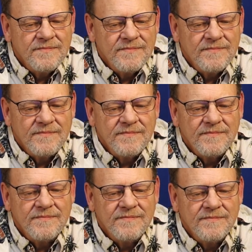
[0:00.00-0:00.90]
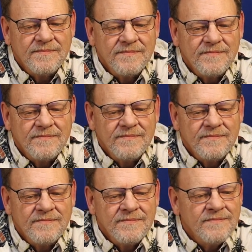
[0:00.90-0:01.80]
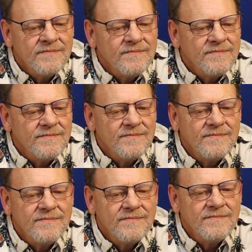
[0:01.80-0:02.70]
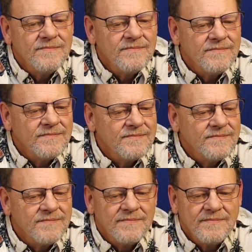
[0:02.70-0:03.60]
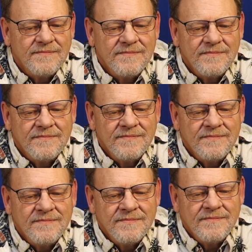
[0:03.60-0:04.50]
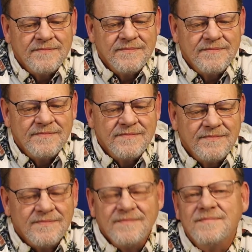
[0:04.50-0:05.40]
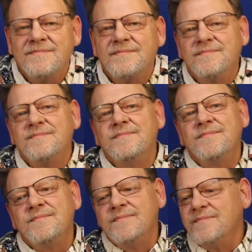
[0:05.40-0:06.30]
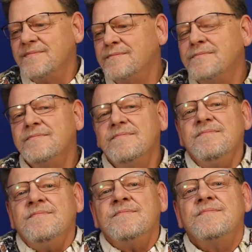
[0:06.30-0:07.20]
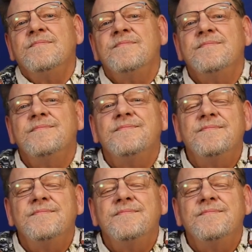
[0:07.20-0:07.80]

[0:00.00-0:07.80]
(silent)